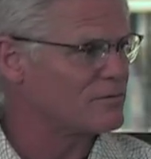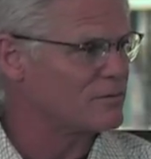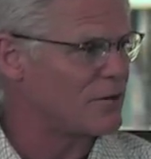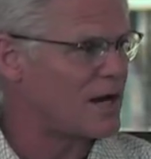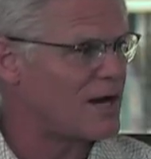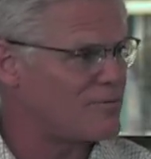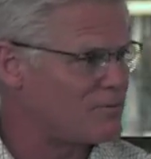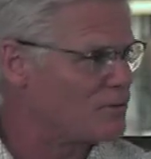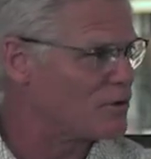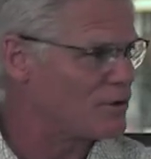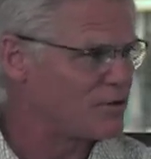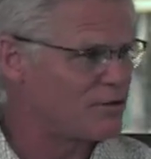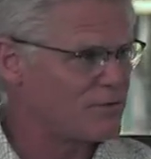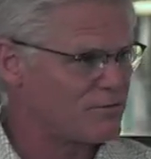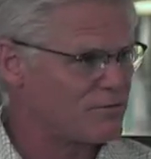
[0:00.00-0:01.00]
rife
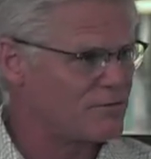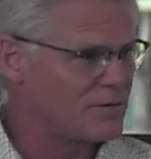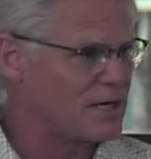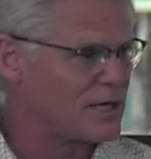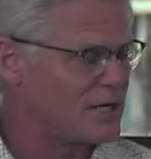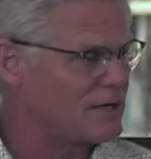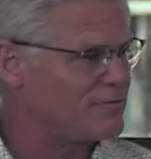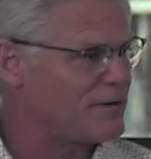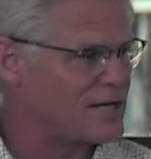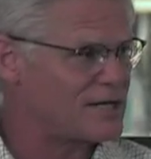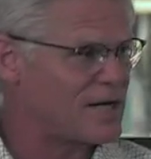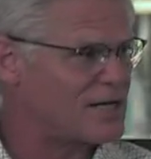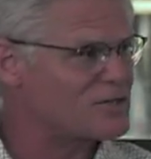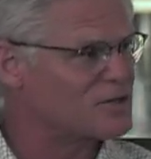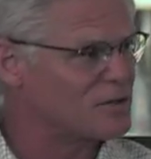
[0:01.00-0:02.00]
with uh,
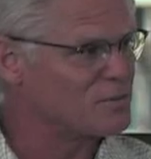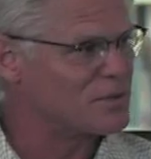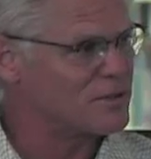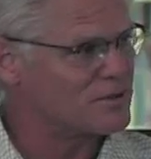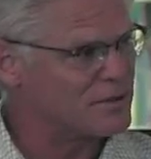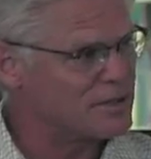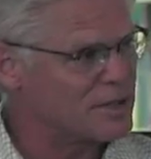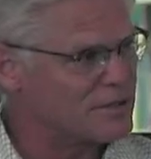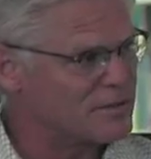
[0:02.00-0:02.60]
fantastic beer today.